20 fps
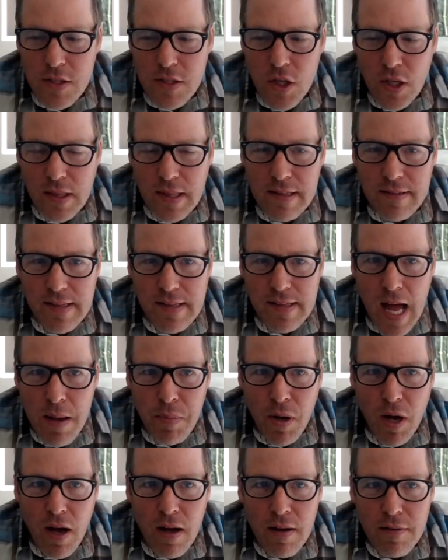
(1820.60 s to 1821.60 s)
took the slab
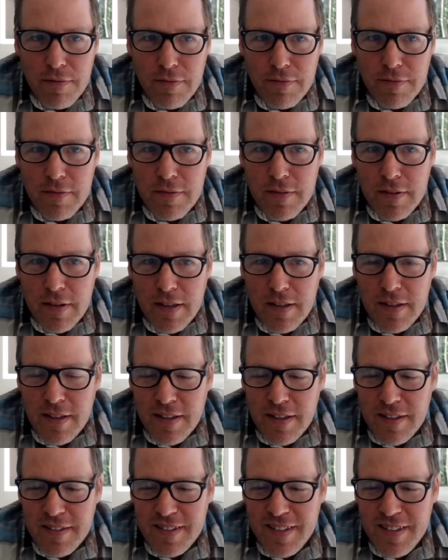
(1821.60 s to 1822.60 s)
off
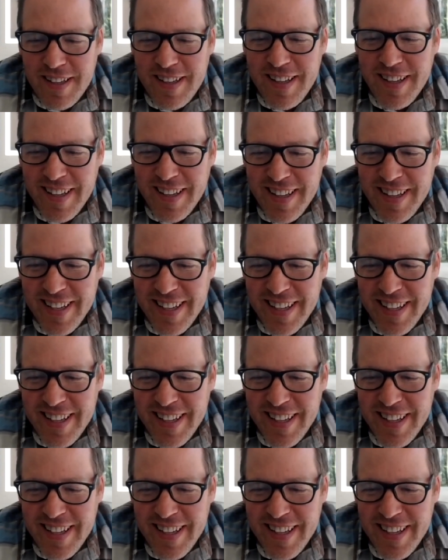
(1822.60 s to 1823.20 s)
that will make the